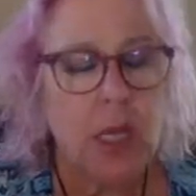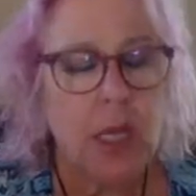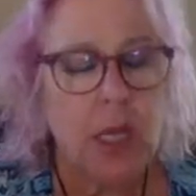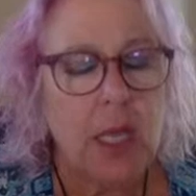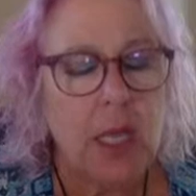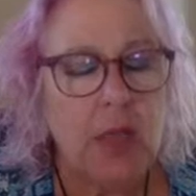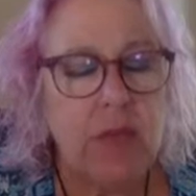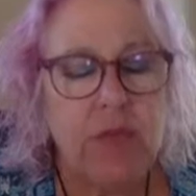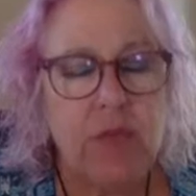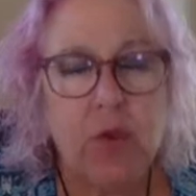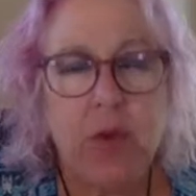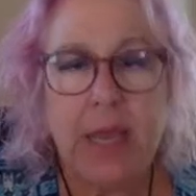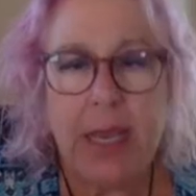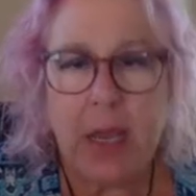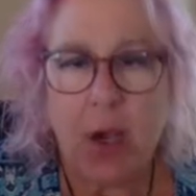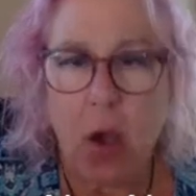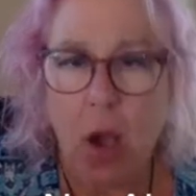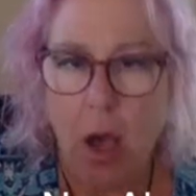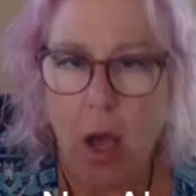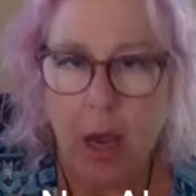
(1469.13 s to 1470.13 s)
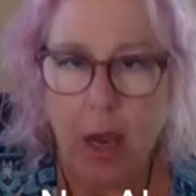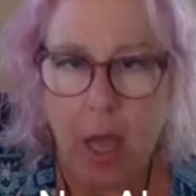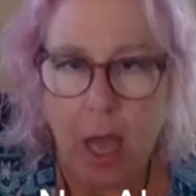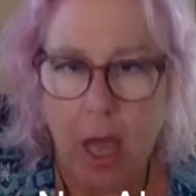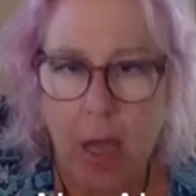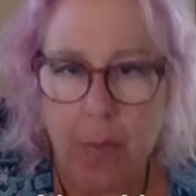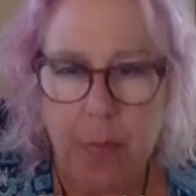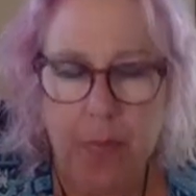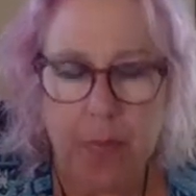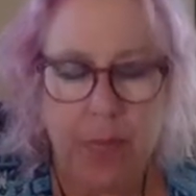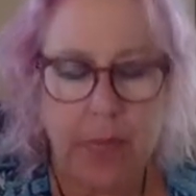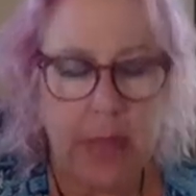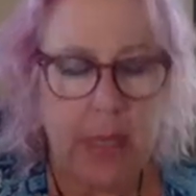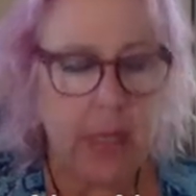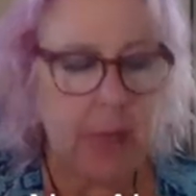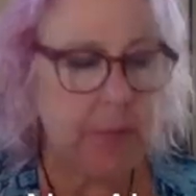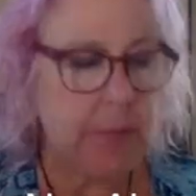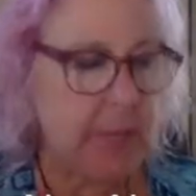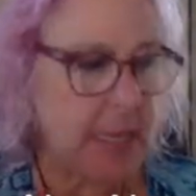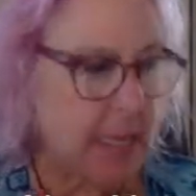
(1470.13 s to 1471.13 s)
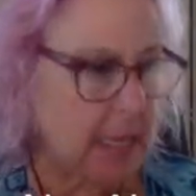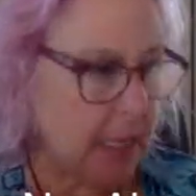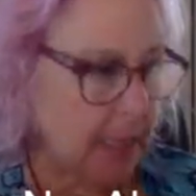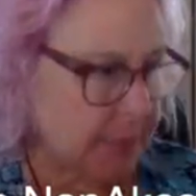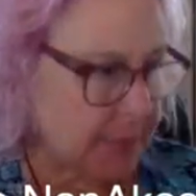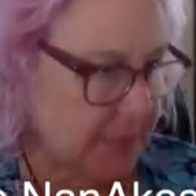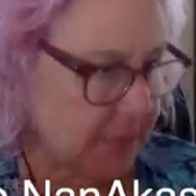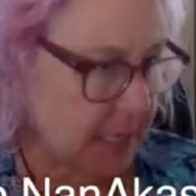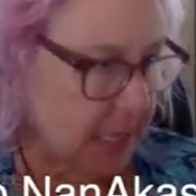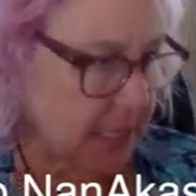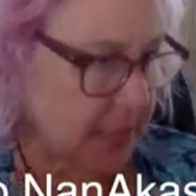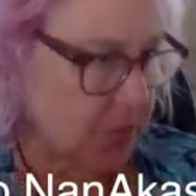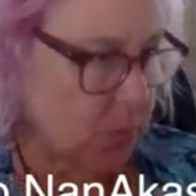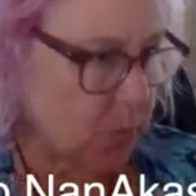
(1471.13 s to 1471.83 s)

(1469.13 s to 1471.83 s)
if you get caught up in being obsessed